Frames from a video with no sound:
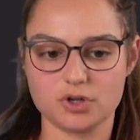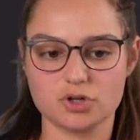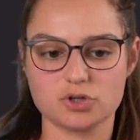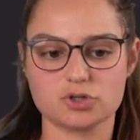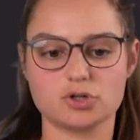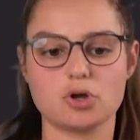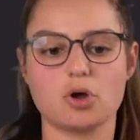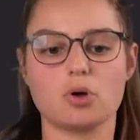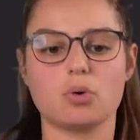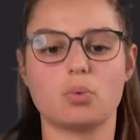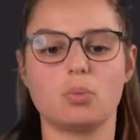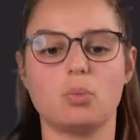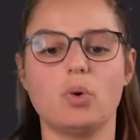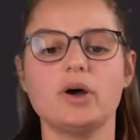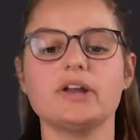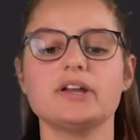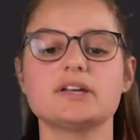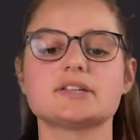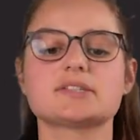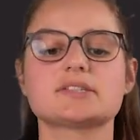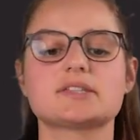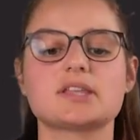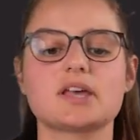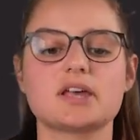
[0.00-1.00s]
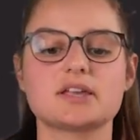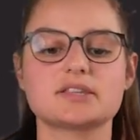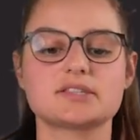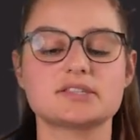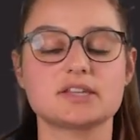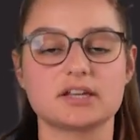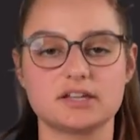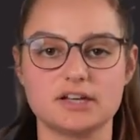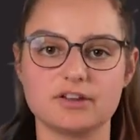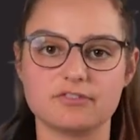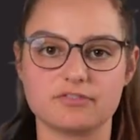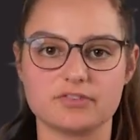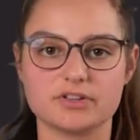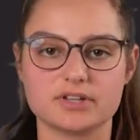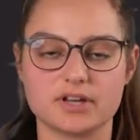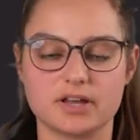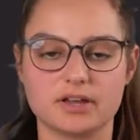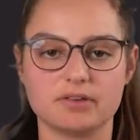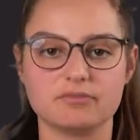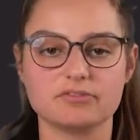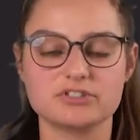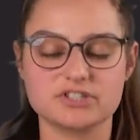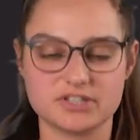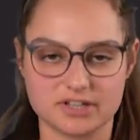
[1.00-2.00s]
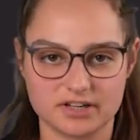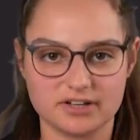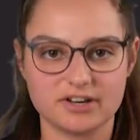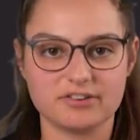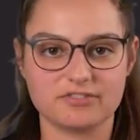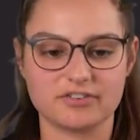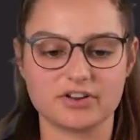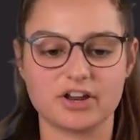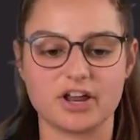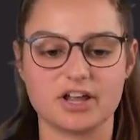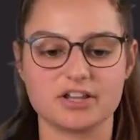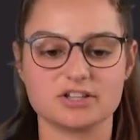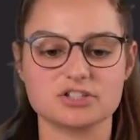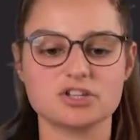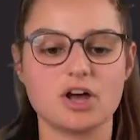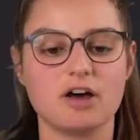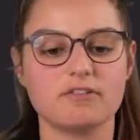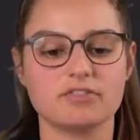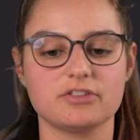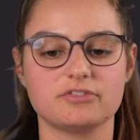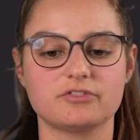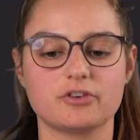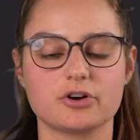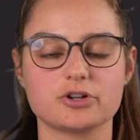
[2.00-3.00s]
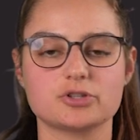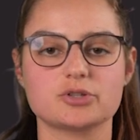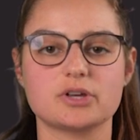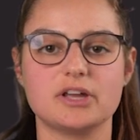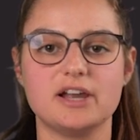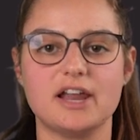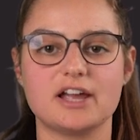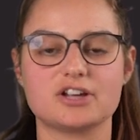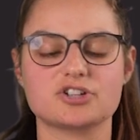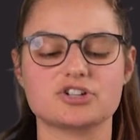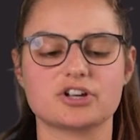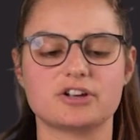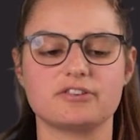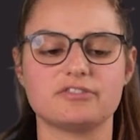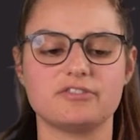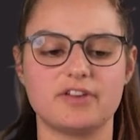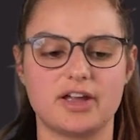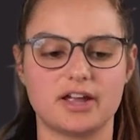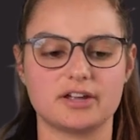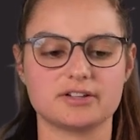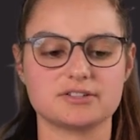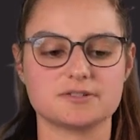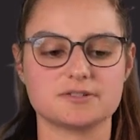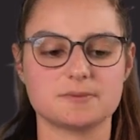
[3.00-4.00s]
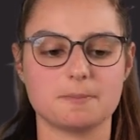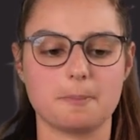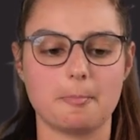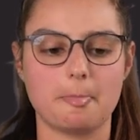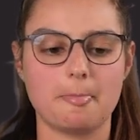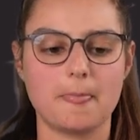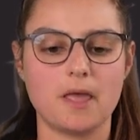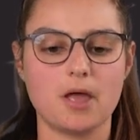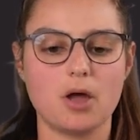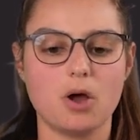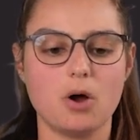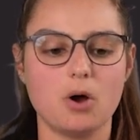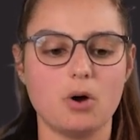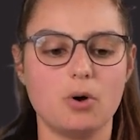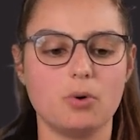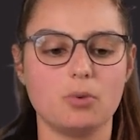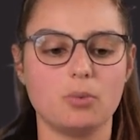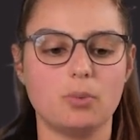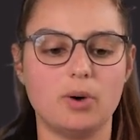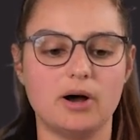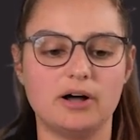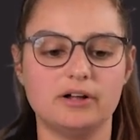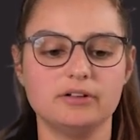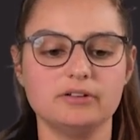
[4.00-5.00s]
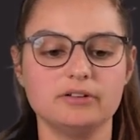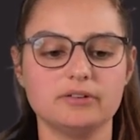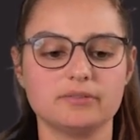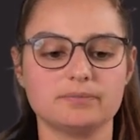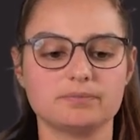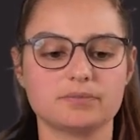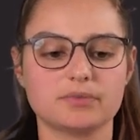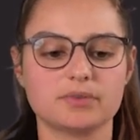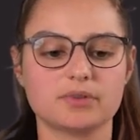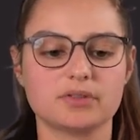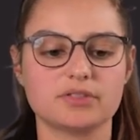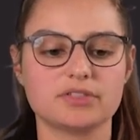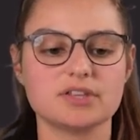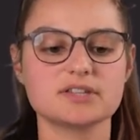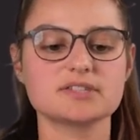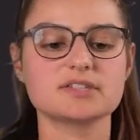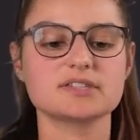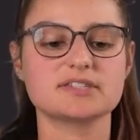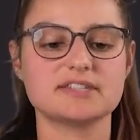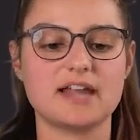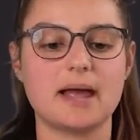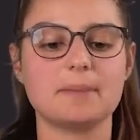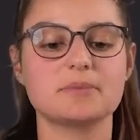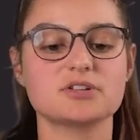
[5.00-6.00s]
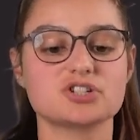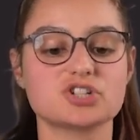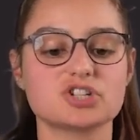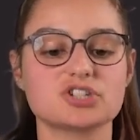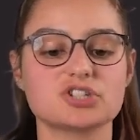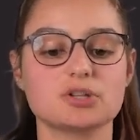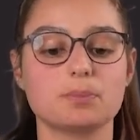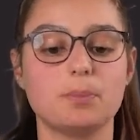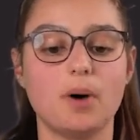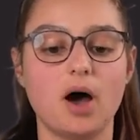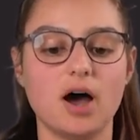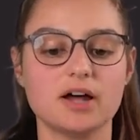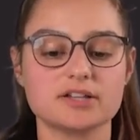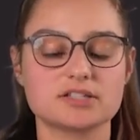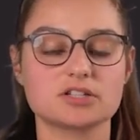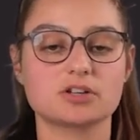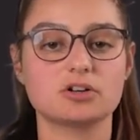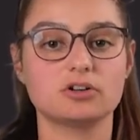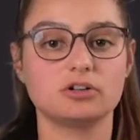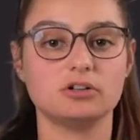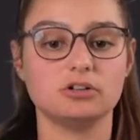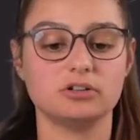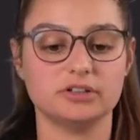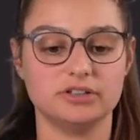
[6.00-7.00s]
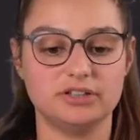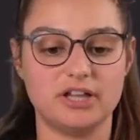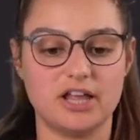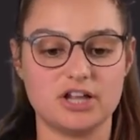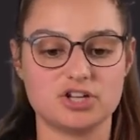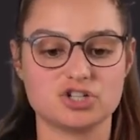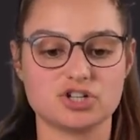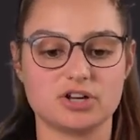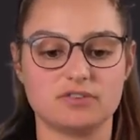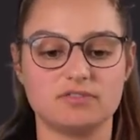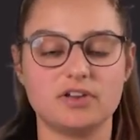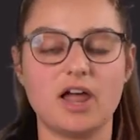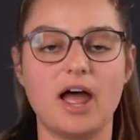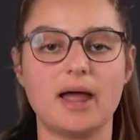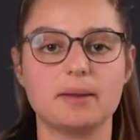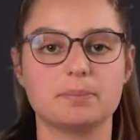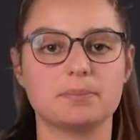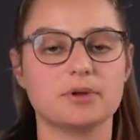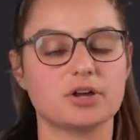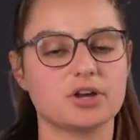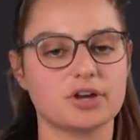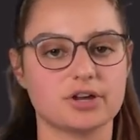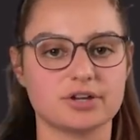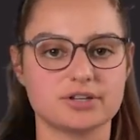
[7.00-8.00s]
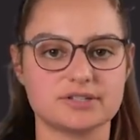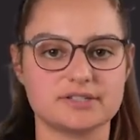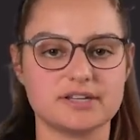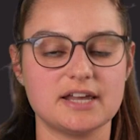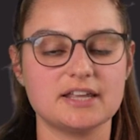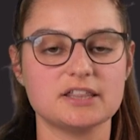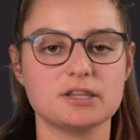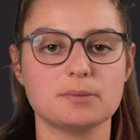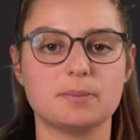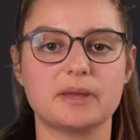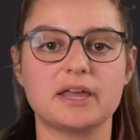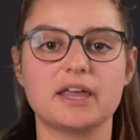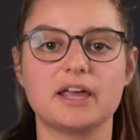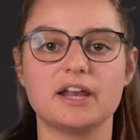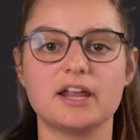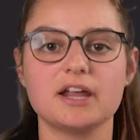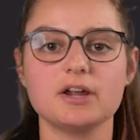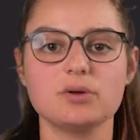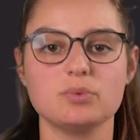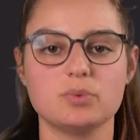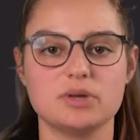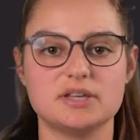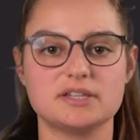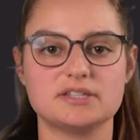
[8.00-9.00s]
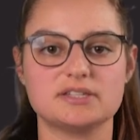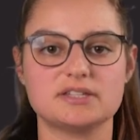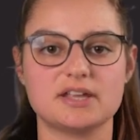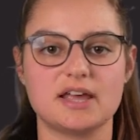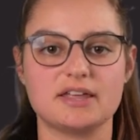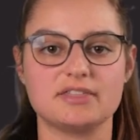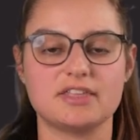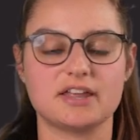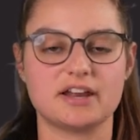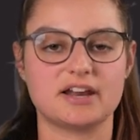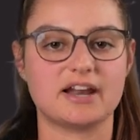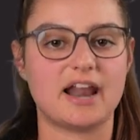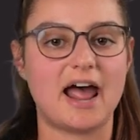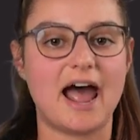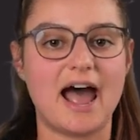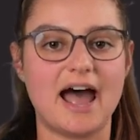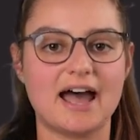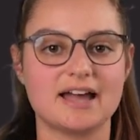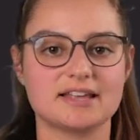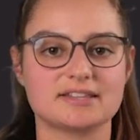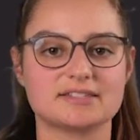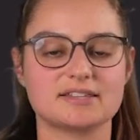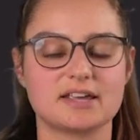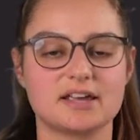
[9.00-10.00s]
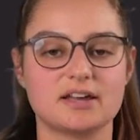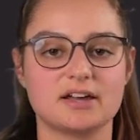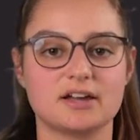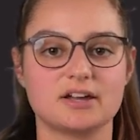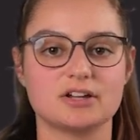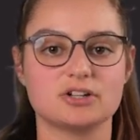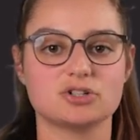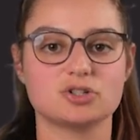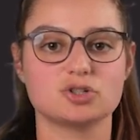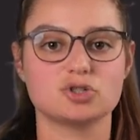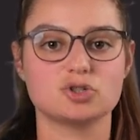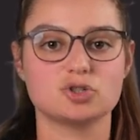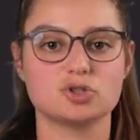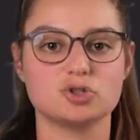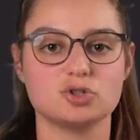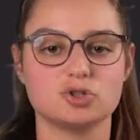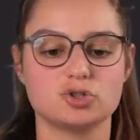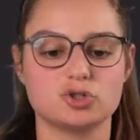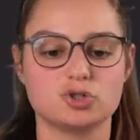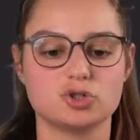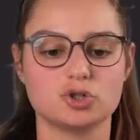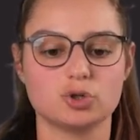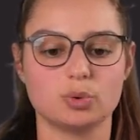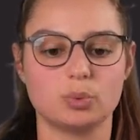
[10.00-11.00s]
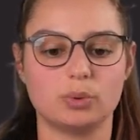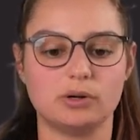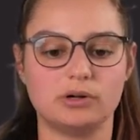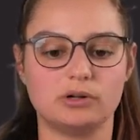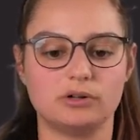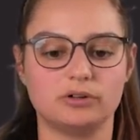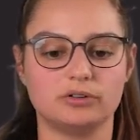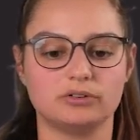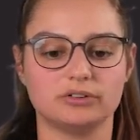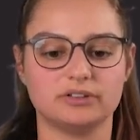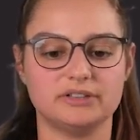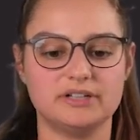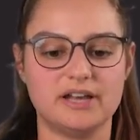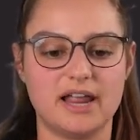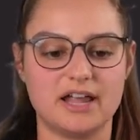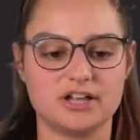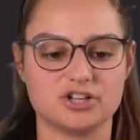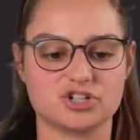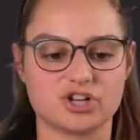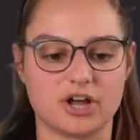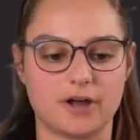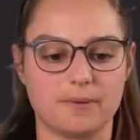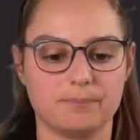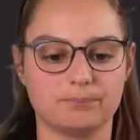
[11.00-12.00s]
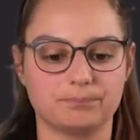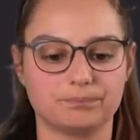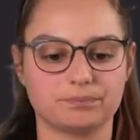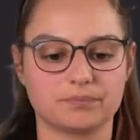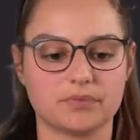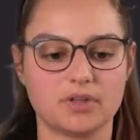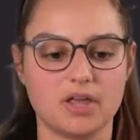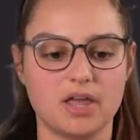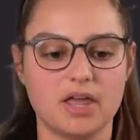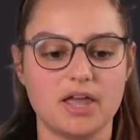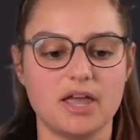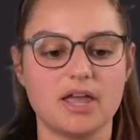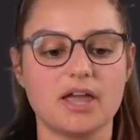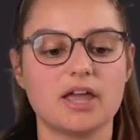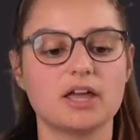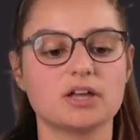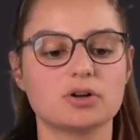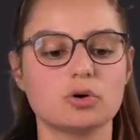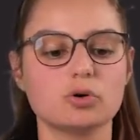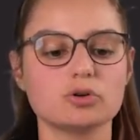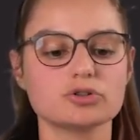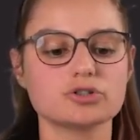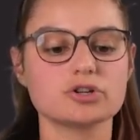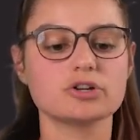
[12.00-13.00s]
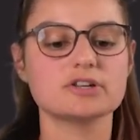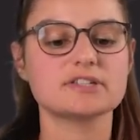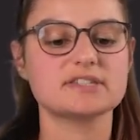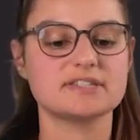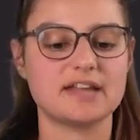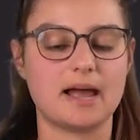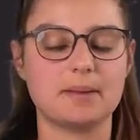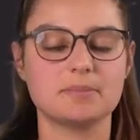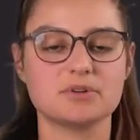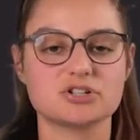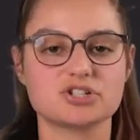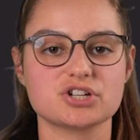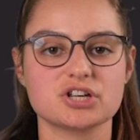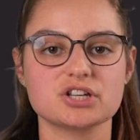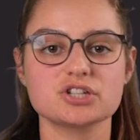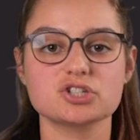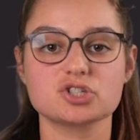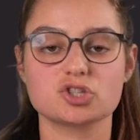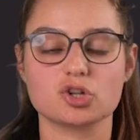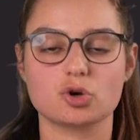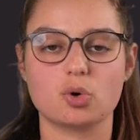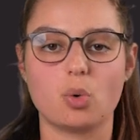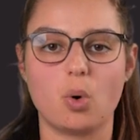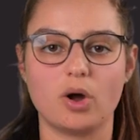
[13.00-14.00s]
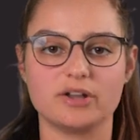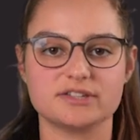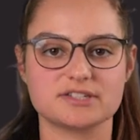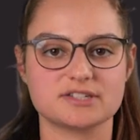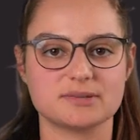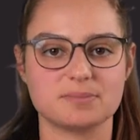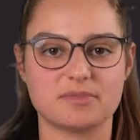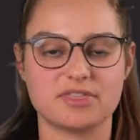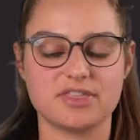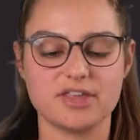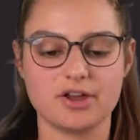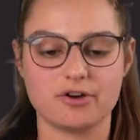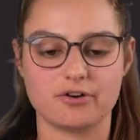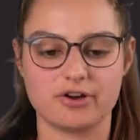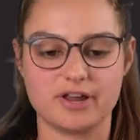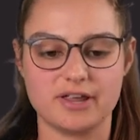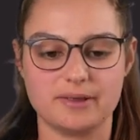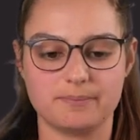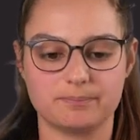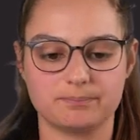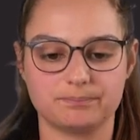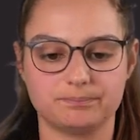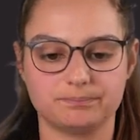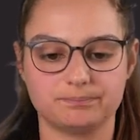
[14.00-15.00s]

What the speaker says: So what is the significance of the photoelectric effect? Well, this establishes the particle nature of light, because in the beginning we said that it has a dual nature. It also establishes the quantum theory.